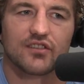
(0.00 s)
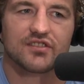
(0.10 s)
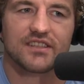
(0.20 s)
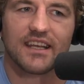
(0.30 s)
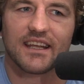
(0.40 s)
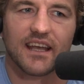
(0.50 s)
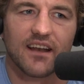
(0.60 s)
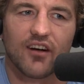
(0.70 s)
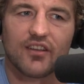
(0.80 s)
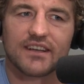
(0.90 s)
They're seeing
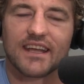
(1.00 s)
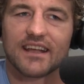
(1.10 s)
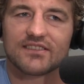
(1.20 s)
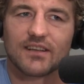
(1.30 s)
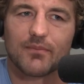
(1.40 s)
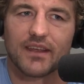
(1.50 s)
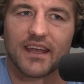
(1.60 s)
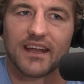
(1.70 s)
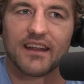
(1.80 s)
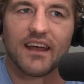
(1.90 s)
it. Are they taking something
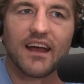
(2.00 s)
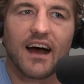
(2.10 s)
in?